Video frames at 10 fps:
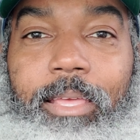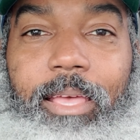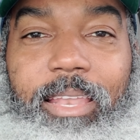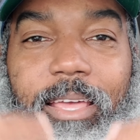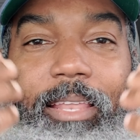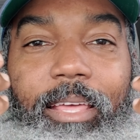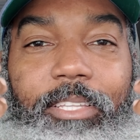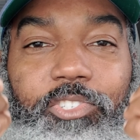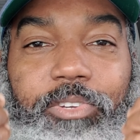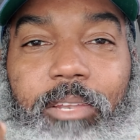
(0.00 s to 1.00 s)
and a
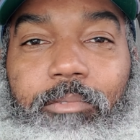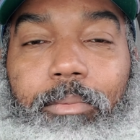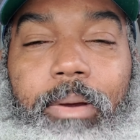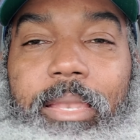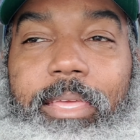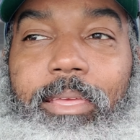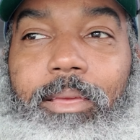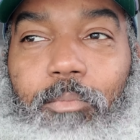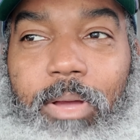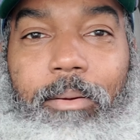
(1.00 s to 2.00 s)
drain one body.
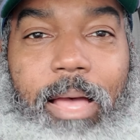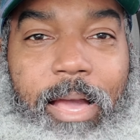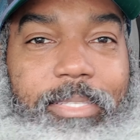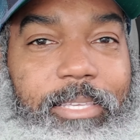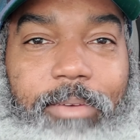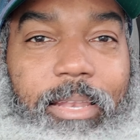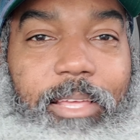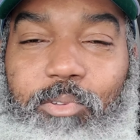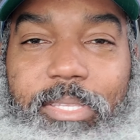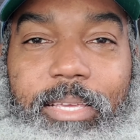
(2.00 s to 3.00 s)
Want active and
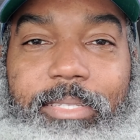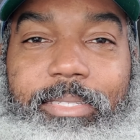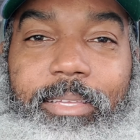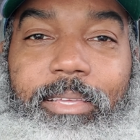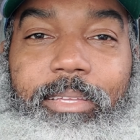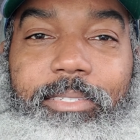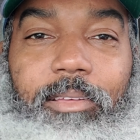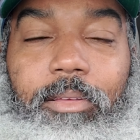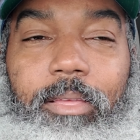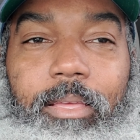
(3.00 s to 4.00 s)
do things.
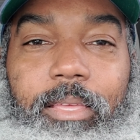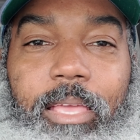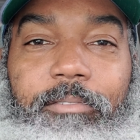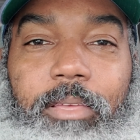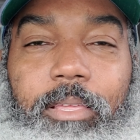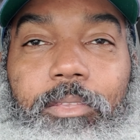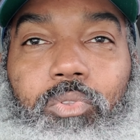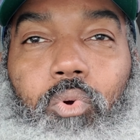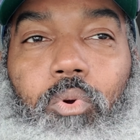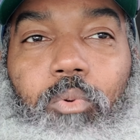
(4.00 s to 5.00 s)
So you have to
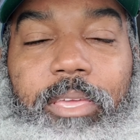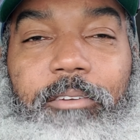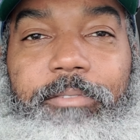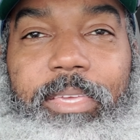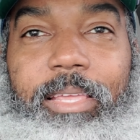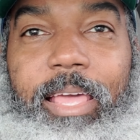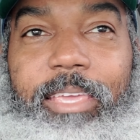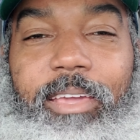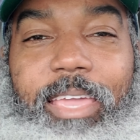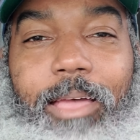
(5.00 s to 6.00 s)
do what you feel like
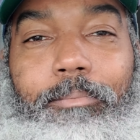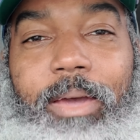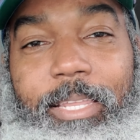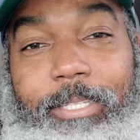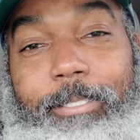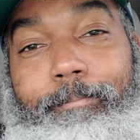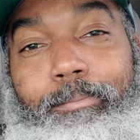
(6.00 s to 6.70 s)
you can manage.